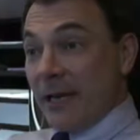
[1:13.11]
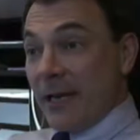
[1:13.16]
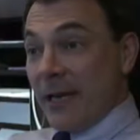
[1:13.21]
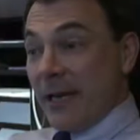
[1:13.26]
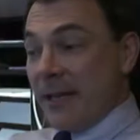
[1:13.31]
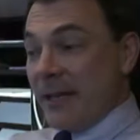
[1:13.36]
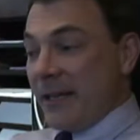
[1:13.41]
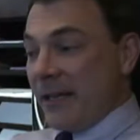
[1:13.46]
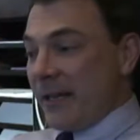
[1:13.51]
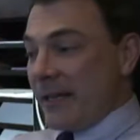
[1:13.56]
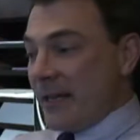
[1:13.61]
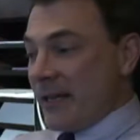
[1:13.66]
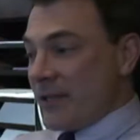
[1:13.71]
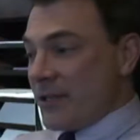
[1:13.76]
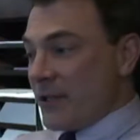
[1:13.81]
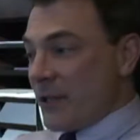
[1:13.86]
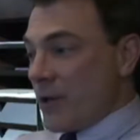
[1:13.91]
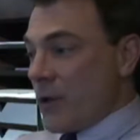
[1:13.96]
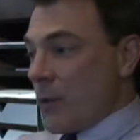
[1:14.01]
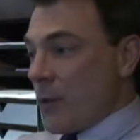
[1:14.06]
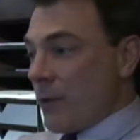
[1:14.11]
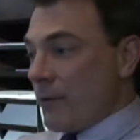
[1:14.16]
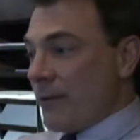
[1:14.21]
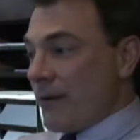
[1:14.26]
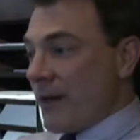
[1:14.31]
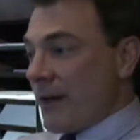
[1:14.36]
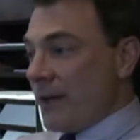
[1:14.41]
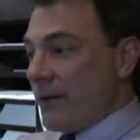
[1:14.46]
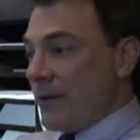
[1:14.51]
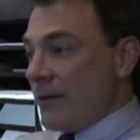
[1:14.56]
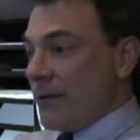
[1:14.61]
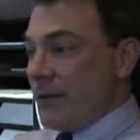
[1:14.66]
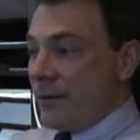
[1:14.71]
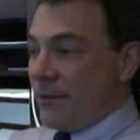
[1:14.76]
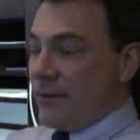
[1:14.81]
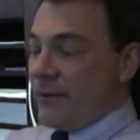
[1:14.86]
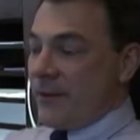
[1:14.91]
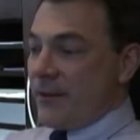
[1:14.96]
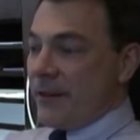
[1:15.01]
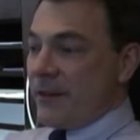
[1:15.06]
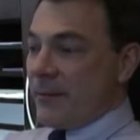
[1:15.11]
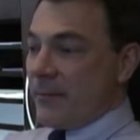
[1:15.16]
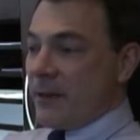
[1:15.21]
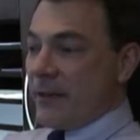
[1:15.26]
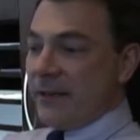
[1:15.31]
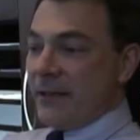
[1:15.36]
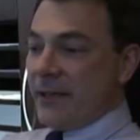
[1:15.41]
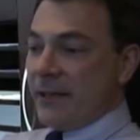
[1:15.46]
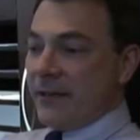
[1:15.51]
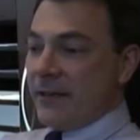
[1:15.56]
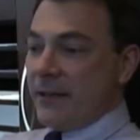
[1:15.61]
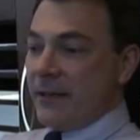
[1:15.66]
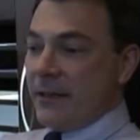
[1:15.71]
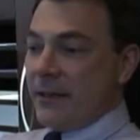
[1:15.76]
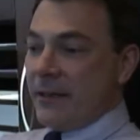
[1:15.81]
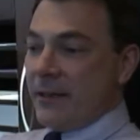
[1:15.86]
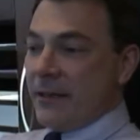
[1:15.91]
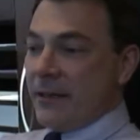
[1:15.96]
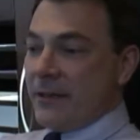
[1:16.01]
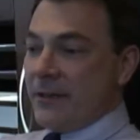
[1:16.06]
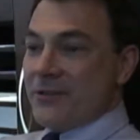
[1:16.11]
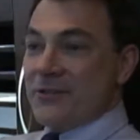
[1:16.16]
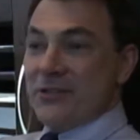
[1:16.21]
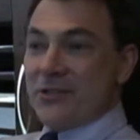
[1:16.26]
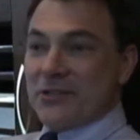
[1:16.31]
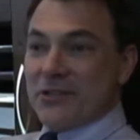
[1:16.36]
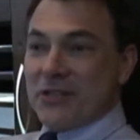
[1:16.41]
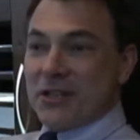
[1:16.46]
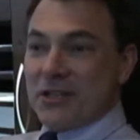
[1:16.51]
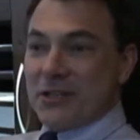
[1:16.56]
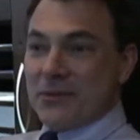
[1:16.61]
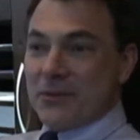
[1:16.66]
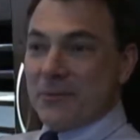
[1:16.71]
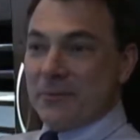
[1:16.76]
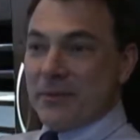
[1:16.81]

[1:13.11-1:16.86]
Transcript: I think that's the core value. You know, you think about that in any successful